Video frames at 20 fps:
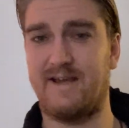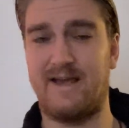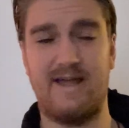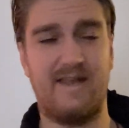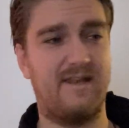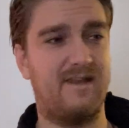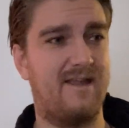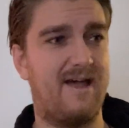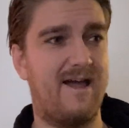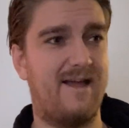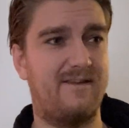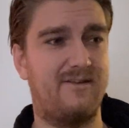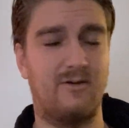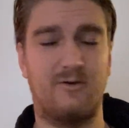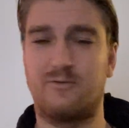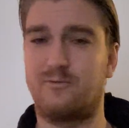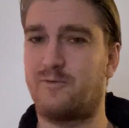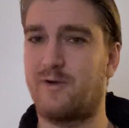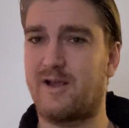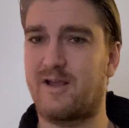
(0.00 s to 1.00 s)
And I
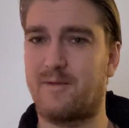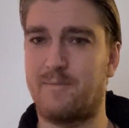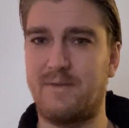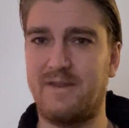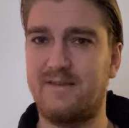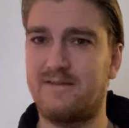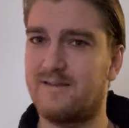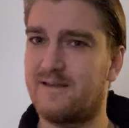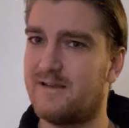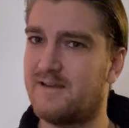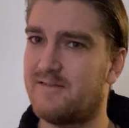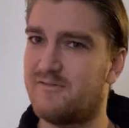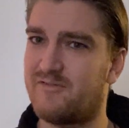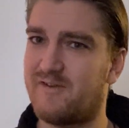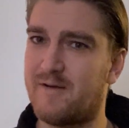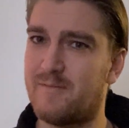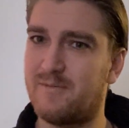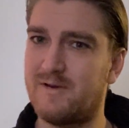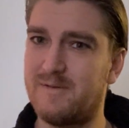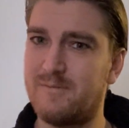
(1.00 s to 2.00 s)
don't recommend killing
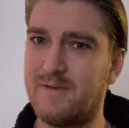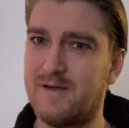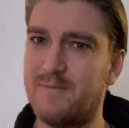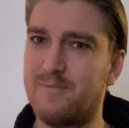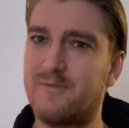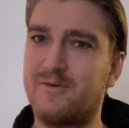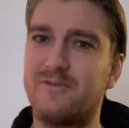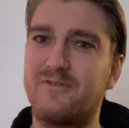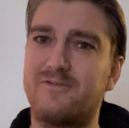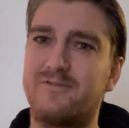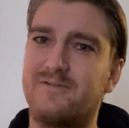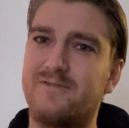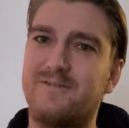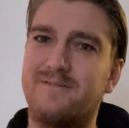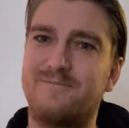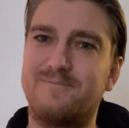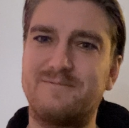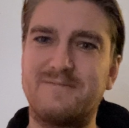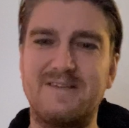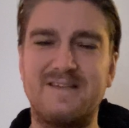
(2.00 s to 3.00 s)
family members.
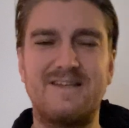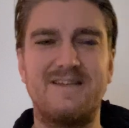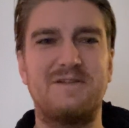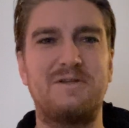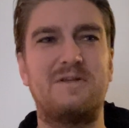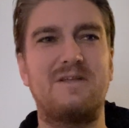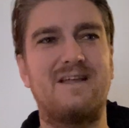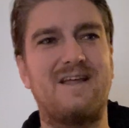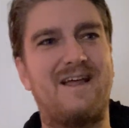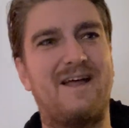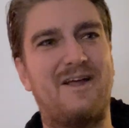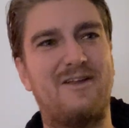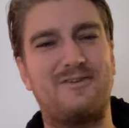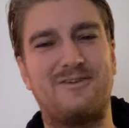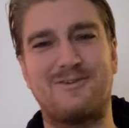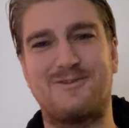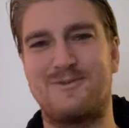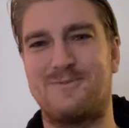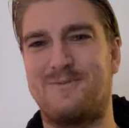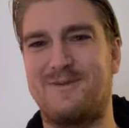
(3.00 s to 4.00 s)

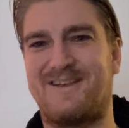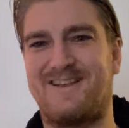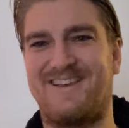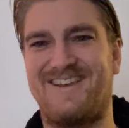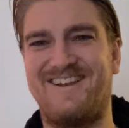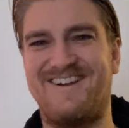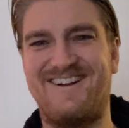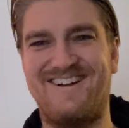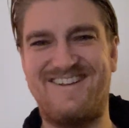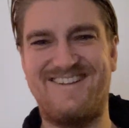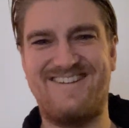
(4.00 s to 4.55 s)
Just to be clear.